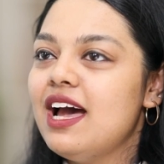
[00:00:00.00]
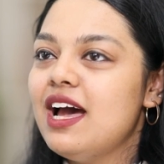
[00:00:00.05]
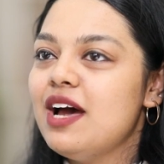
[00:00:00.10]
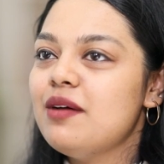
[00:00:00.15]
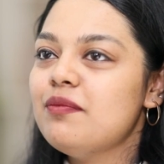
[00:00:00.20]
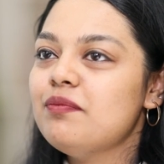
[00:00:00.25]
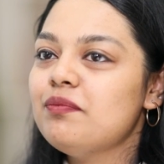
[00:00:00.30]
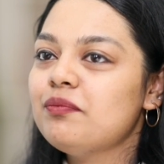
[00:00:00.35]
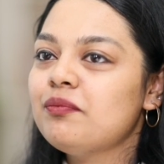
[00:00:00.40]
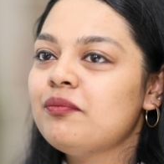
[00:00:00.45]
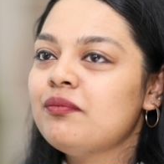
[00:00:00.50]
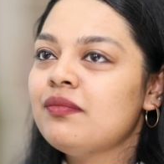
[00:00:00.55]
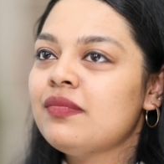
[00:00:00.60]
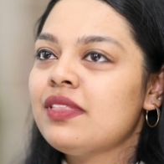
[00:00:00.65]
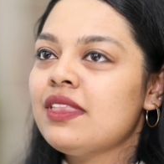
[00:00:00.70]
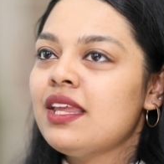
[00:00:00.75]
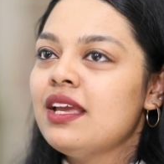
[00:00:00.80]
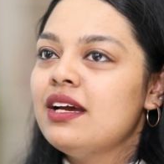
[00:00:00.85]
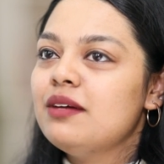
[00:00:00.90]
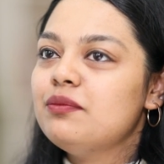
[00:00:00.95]
am
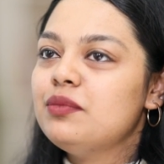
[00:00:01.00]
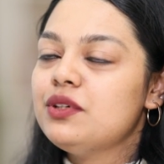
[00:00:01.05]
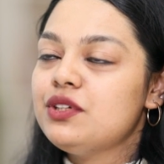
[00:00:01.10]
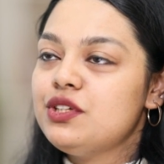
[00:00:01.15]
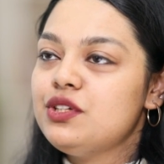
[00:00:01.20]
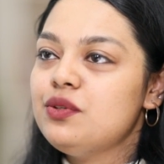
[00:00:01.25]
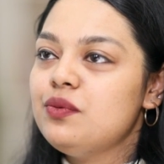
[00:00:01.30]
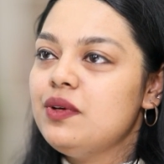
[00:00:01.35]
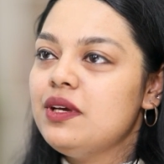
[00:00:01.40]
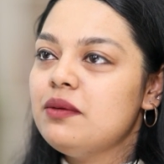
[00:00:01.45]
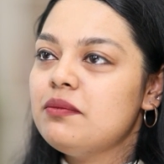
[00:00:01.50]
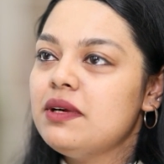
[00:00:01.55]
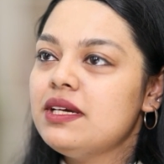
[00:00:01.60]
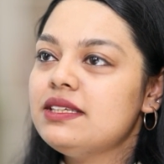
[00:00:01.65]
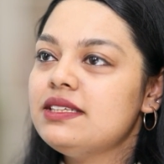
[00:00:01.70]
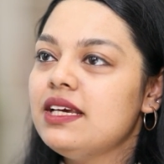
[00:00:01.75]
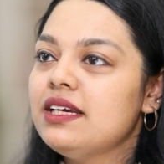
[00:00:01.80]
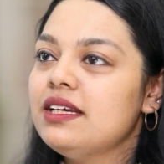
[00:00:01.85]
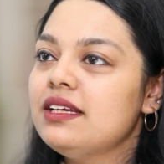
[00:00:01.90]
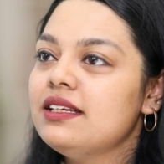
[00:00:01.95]
pursuing my
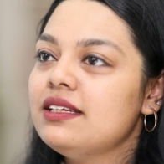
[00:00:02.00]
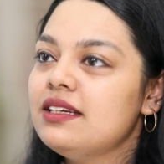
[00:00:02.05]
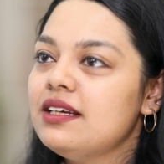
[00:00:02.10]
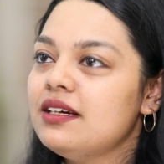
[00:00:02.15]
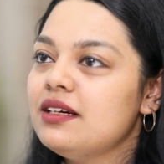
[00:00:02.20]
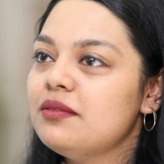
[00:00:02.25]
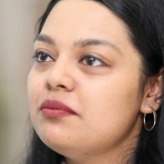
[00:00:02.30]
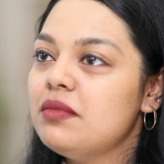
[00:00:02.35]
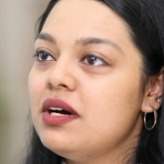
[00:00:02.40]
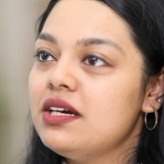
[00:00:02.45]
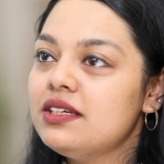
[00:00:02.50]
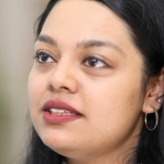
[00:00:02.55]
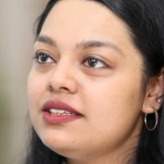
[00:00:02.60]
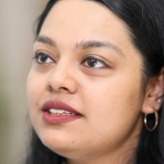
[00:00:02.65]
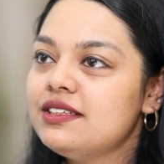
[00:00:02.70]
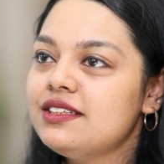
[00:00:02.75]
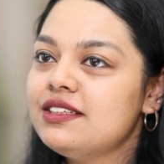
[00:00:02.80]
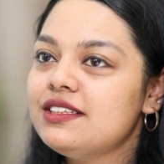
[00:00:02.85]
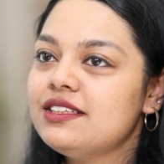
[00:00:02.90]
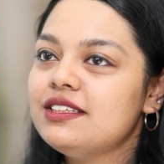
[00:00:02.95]
second
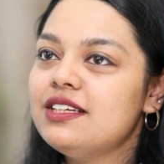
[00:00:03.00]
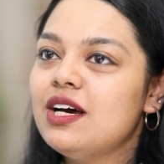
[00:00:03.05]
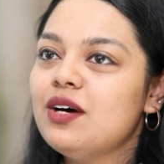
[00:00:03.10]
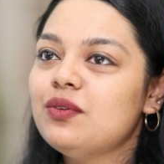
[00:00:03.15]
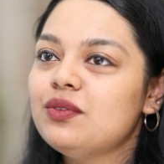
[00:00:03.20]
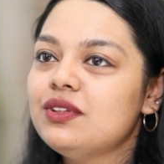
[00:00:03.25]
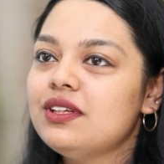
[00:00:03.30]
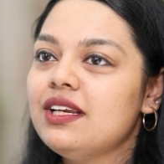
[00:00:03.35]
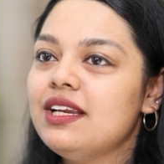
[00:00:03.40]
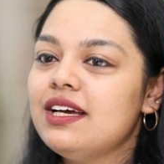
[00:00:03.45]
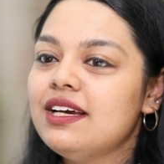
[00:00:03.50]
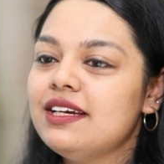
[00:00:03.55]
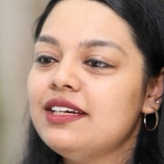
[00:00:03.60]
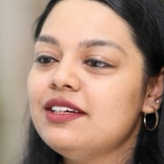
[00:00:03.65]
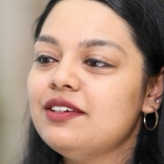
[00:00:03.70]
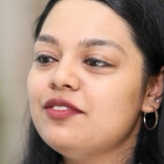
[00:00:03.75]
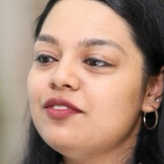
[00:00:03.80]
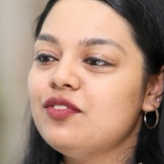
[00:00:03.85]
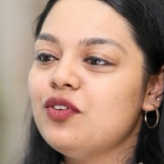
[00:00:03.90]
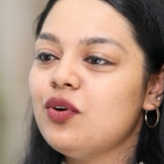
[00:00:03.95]
master's down the
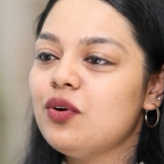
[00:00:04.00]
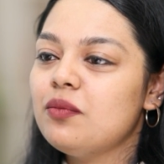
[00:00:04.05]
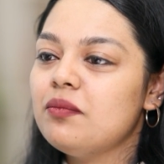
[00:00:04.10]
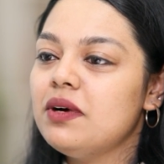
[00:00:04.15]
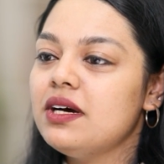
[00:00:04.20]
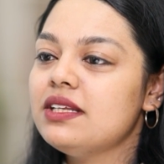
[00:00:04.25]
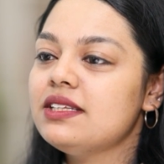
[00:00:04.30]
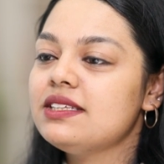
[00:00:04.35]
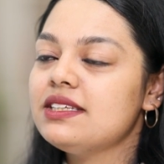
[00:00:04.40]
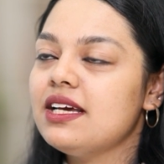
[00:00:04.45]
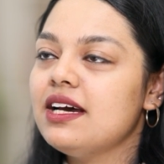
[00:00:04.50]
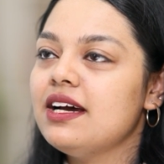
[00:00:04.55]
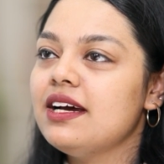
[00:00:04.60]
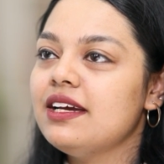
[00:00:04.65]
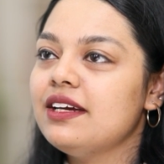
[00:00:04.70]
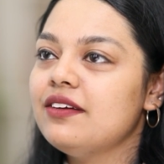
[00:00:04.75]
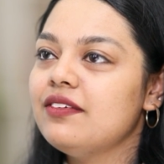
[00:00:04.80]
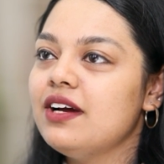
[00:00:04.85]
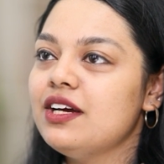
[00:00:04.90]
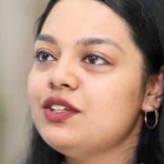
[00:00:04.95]
line. 4 months,
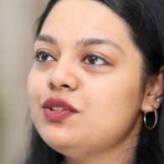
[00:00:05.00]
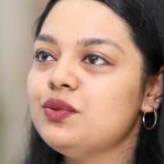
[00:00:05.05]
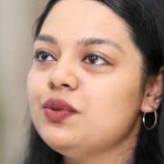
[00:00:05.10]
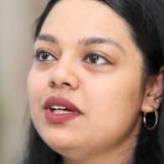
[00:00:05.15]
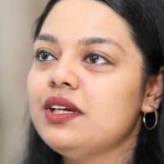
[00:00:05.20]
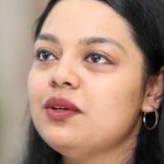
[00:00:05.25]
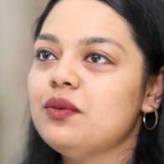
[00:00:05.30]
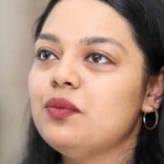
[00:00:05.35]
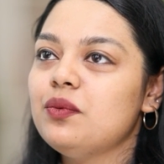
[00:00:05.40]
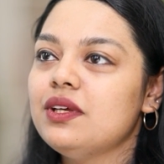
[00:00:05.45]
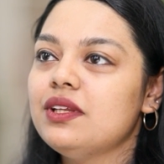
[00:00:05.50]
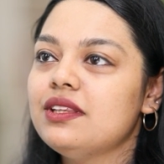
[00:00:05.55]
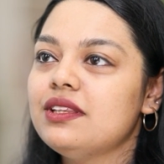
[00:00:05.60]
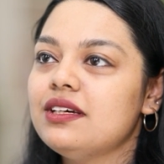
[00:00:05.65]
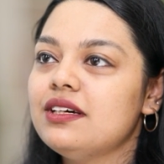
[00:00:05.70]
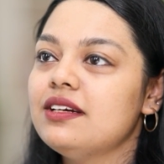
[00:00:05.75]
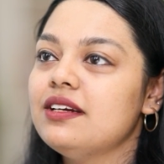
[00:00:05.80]
I graduate with